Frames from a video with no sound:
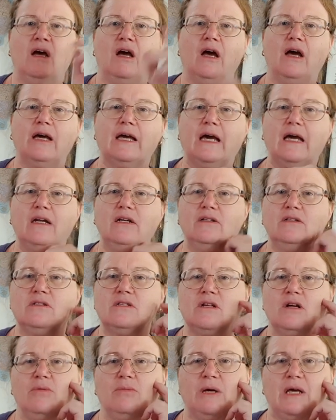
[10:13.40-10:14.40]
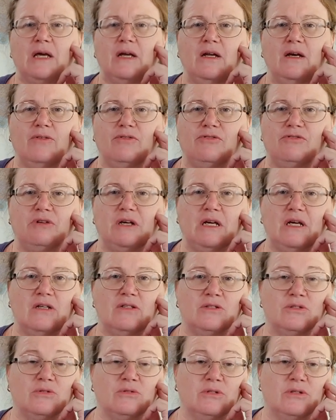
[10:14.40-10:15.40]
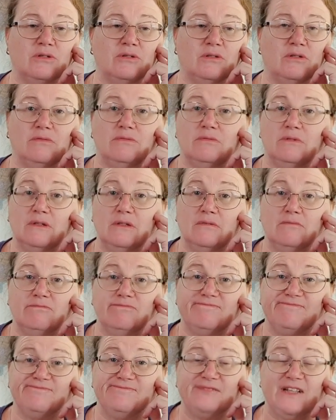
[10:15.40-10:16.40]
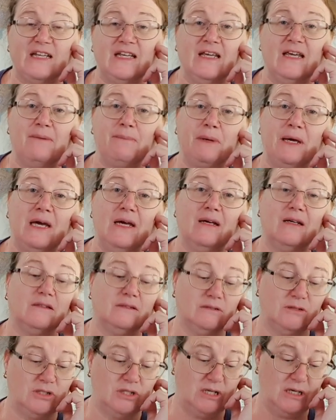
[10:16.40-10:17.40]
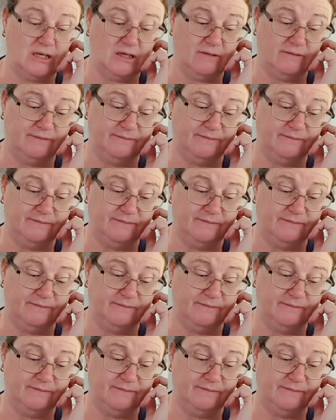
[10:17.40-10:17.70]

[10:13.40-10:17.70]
Okay, looks like we're going to have to ring our daughter and get back to you.